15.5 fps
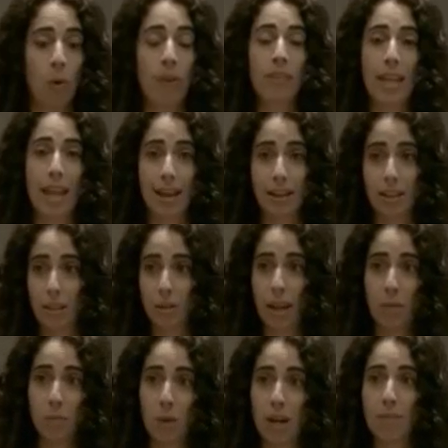
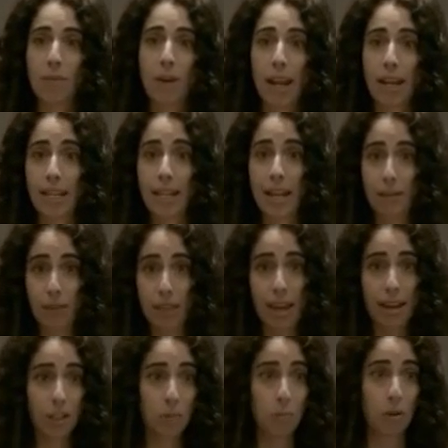whenever any of the
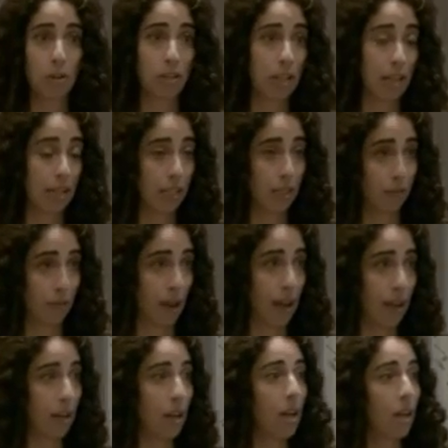experts
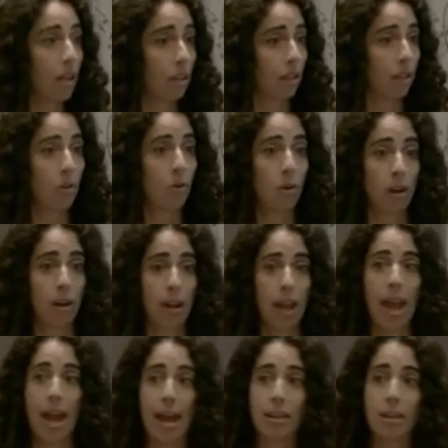testified, the court
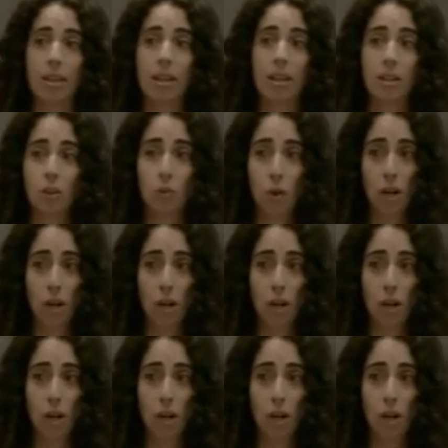had their